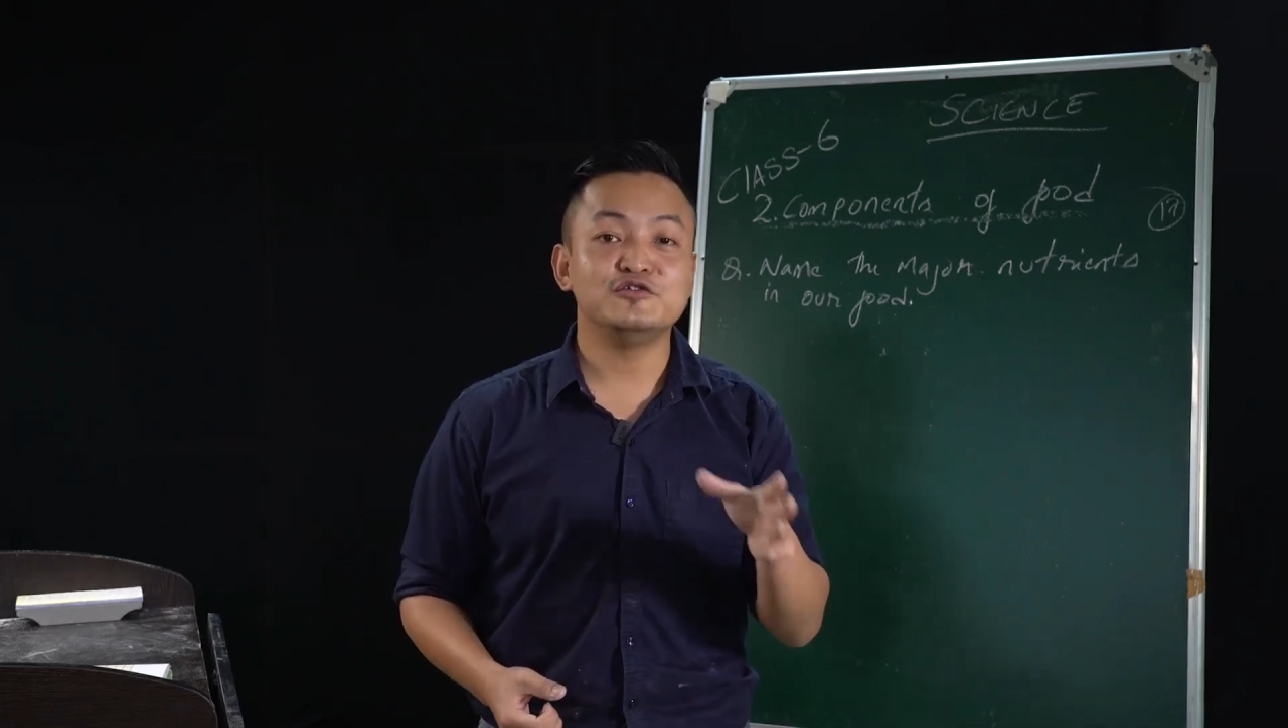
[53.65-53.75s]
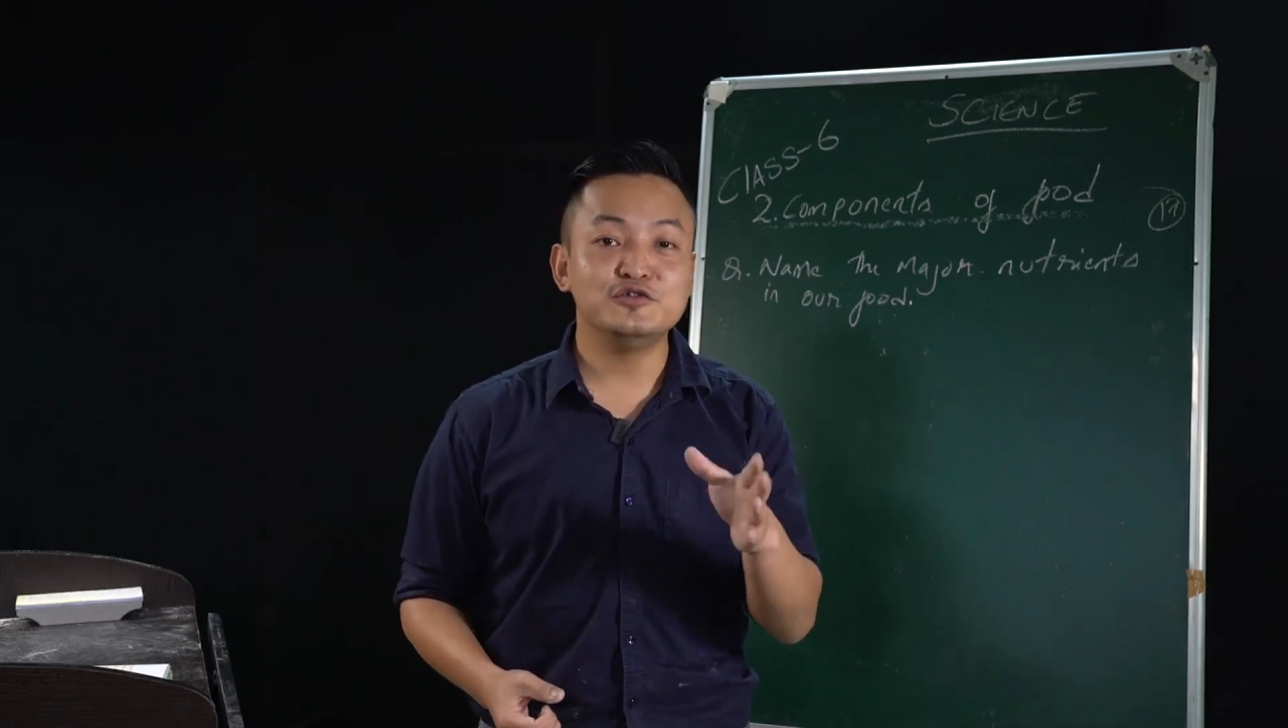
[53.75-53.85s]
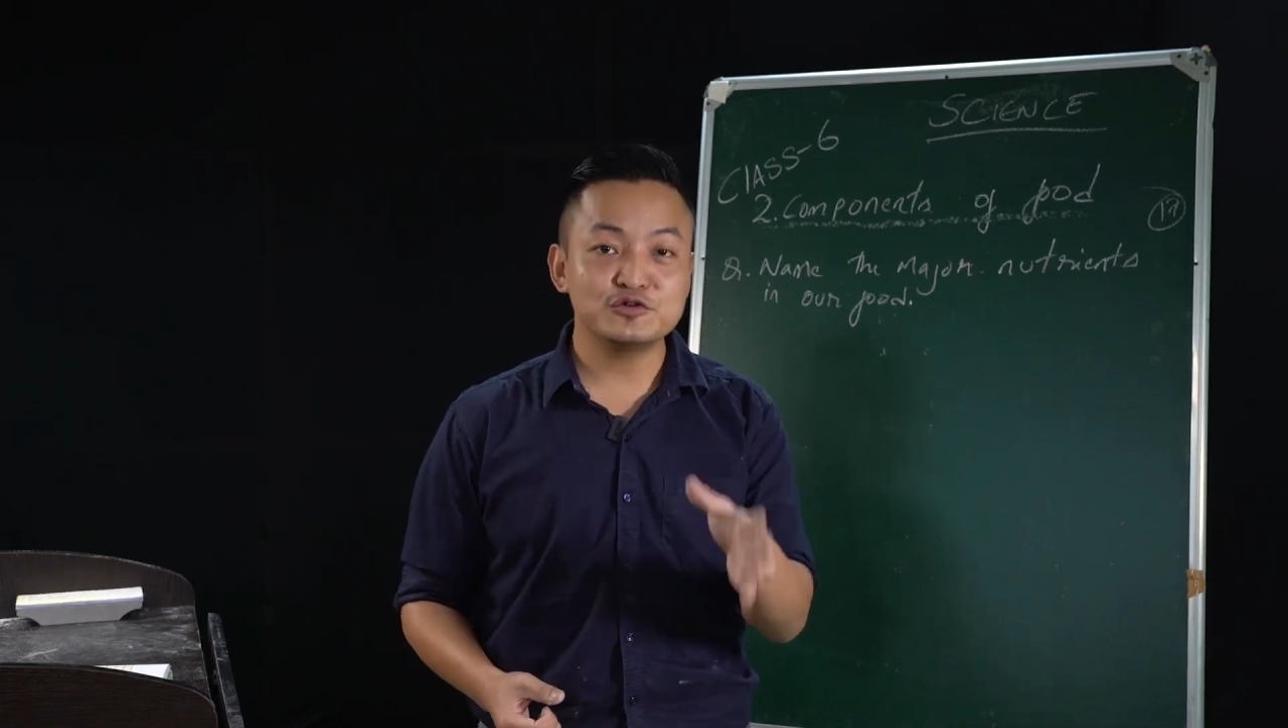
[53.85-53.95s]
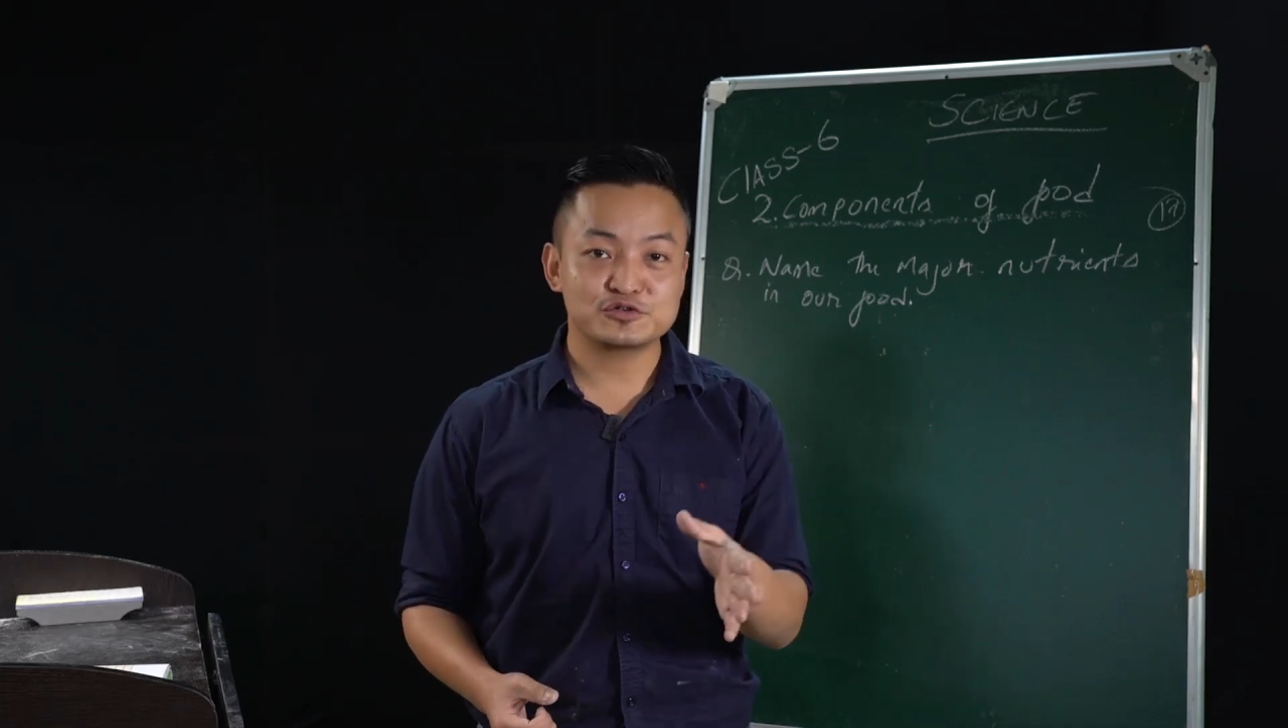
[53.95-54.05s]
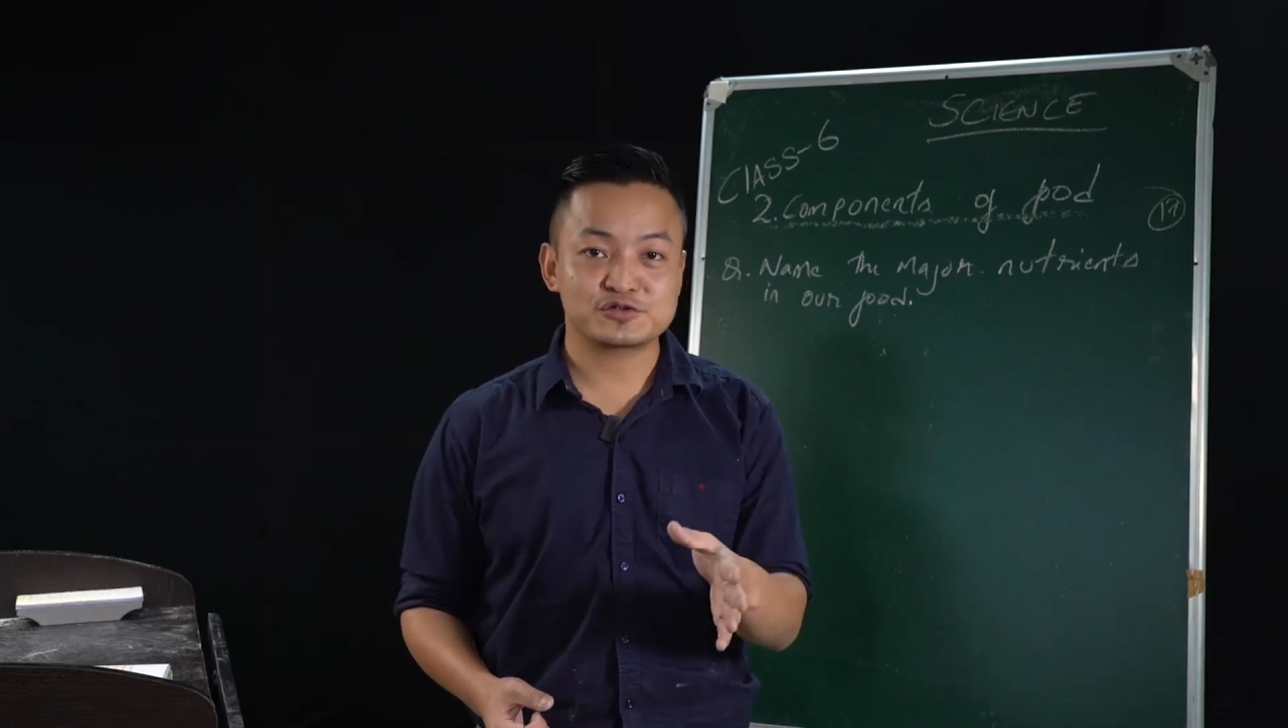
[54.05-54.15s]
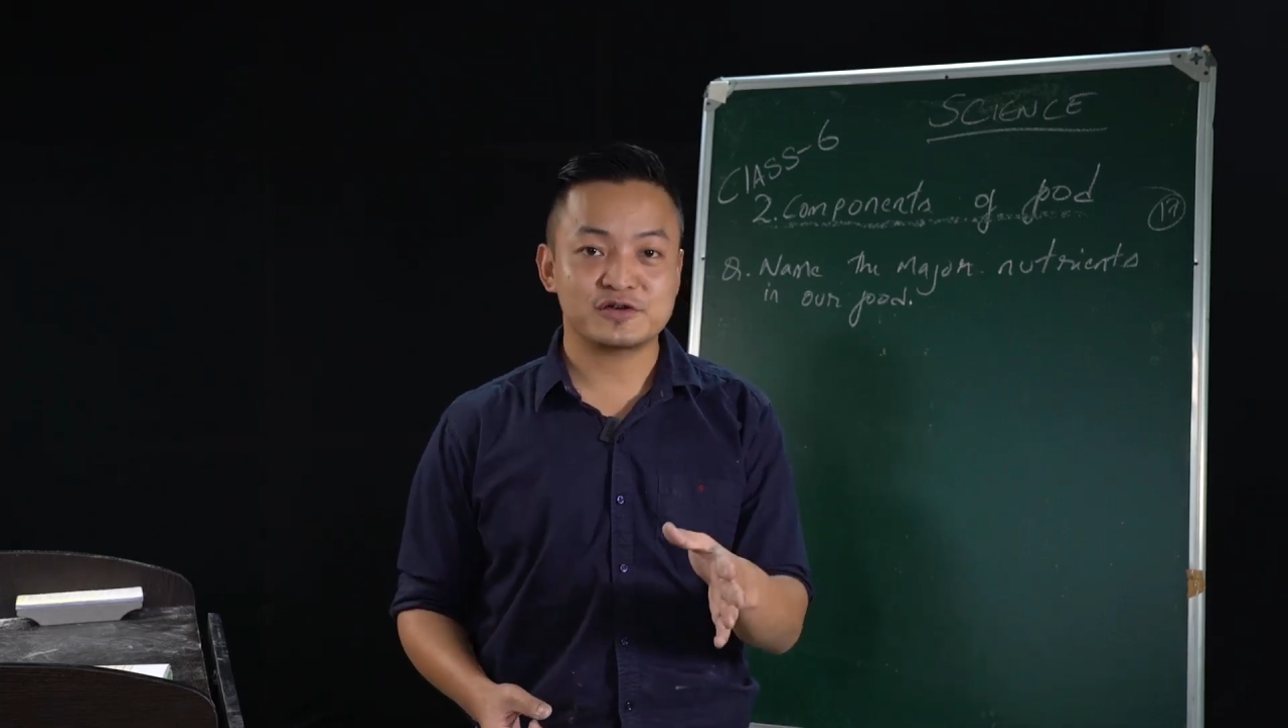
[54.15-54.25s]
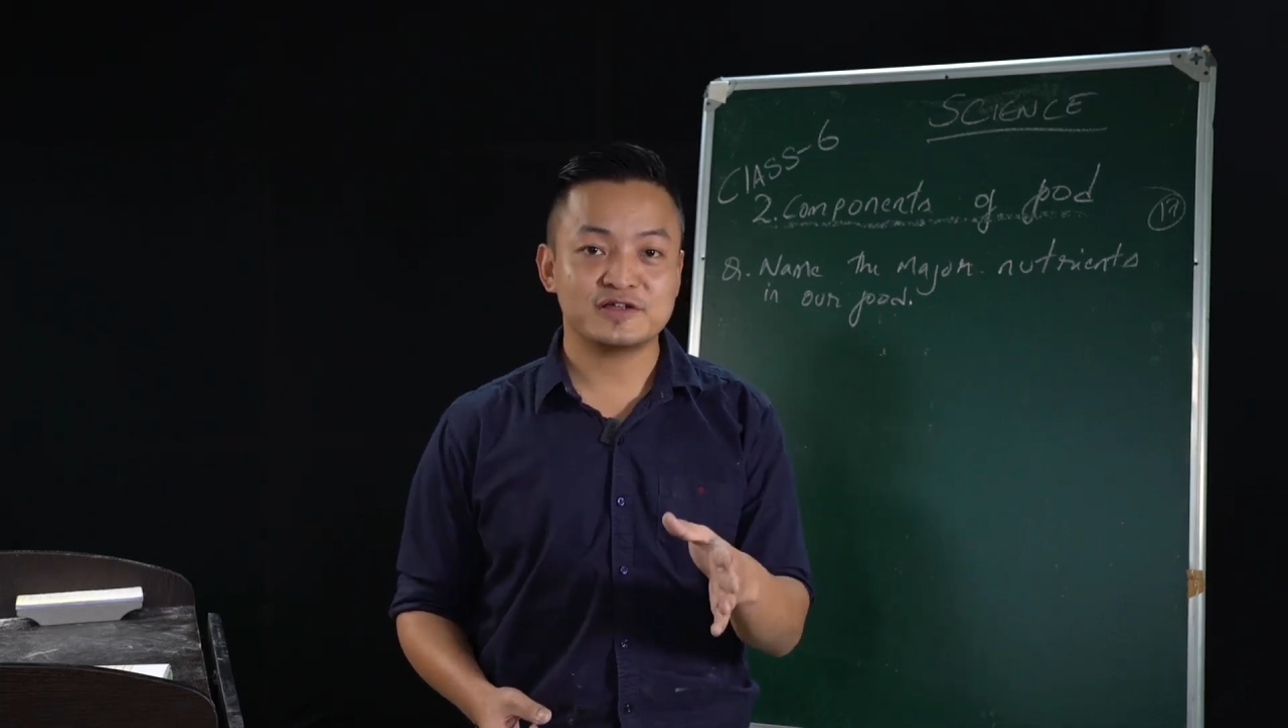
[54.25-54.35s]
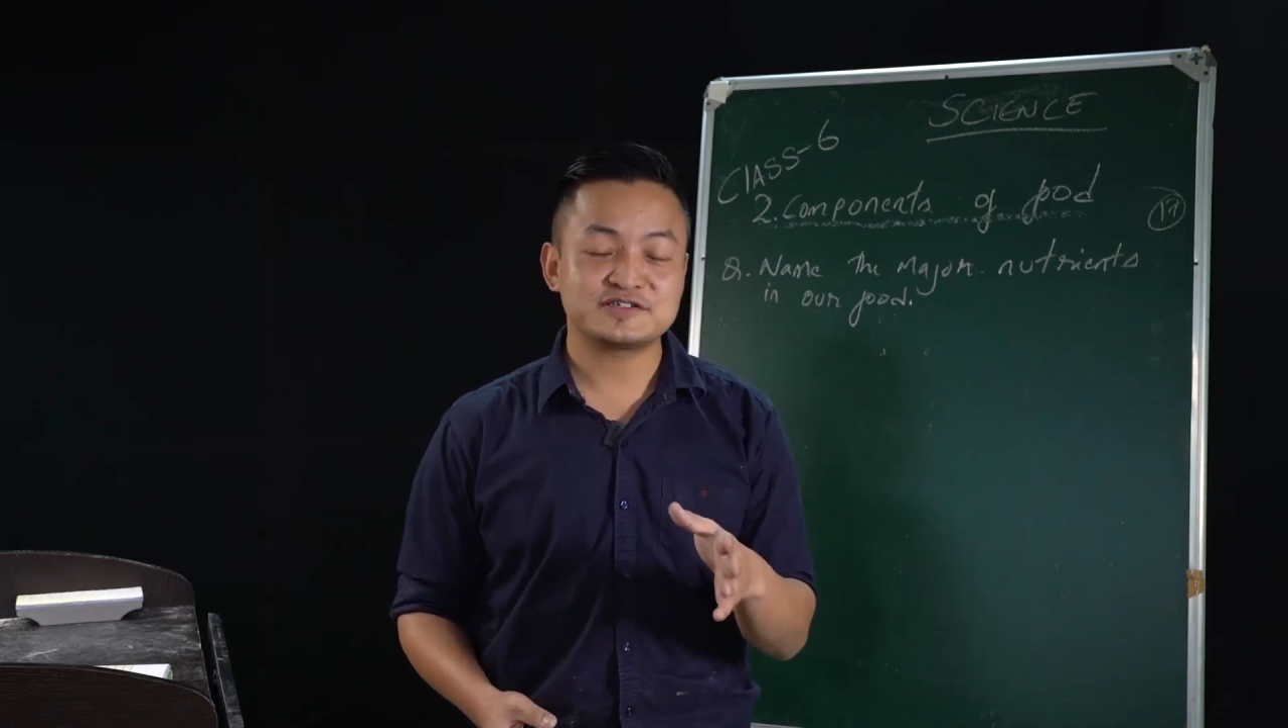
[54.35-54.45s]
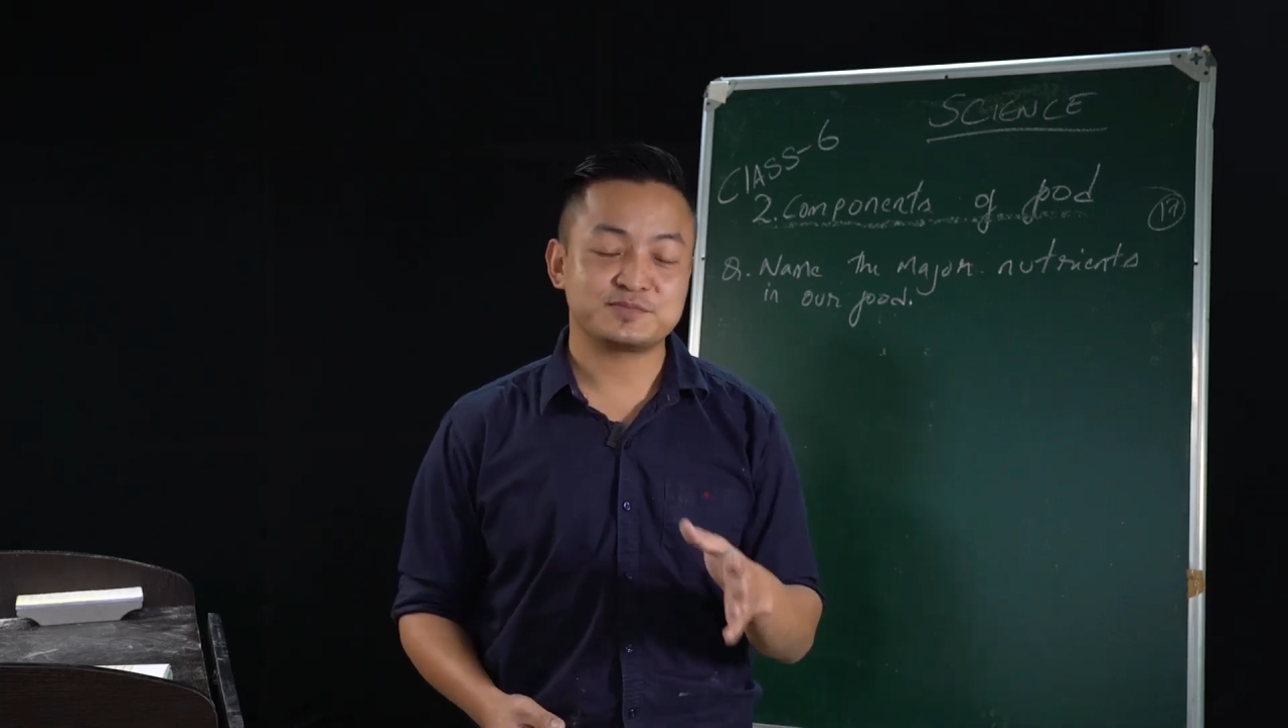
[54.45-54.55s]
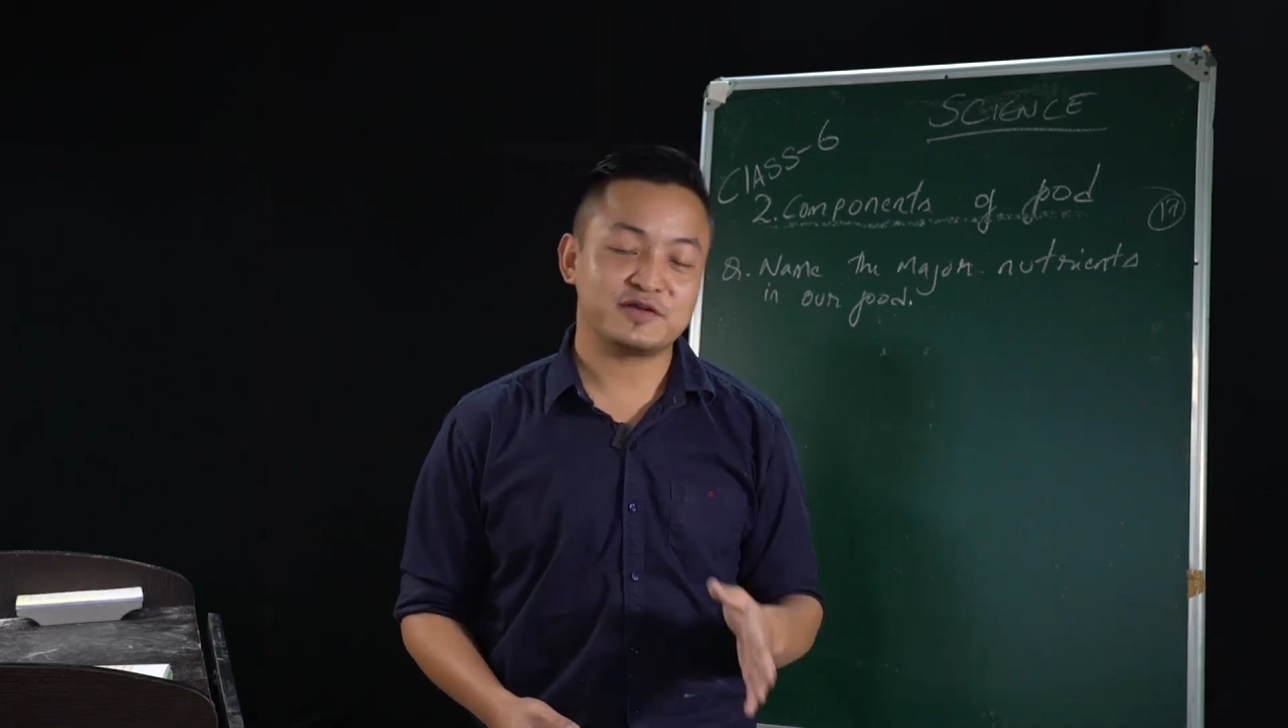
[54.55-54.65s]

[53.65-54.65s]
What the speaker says: nutrients